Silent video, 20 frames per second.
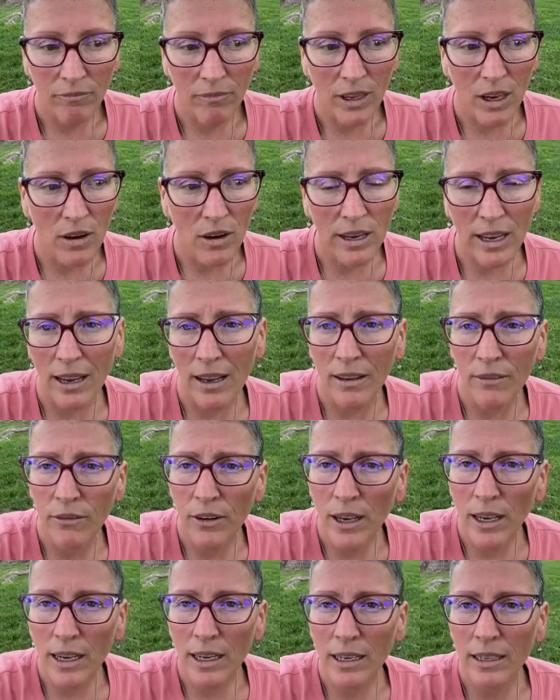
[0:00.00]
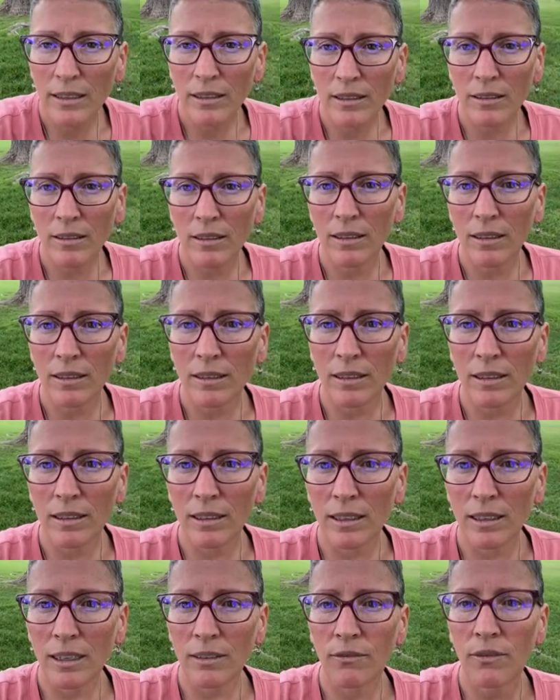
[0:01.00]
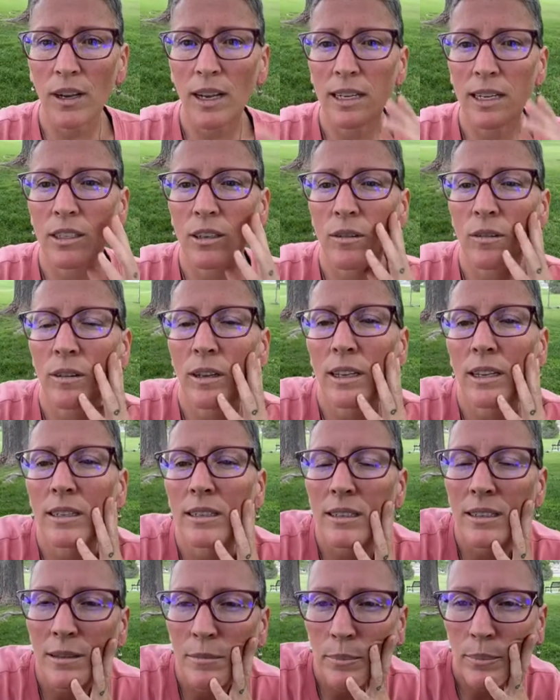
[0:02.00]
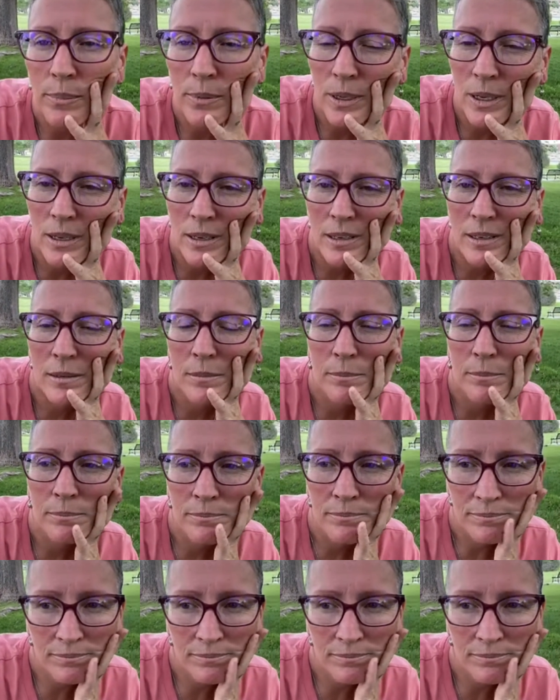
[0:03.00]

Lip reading: Oh yeah, if I don't end up, I